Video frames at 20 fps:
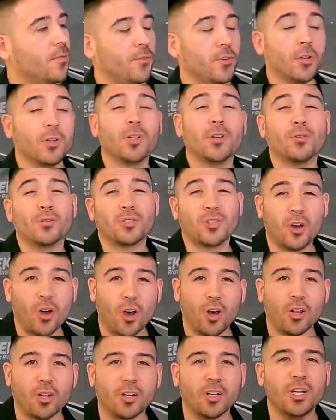If you're a little
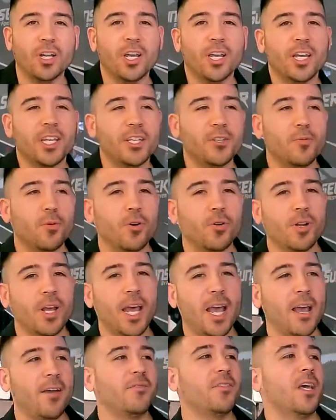taller, you won't
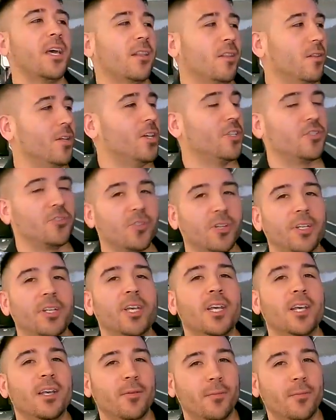have that luxury,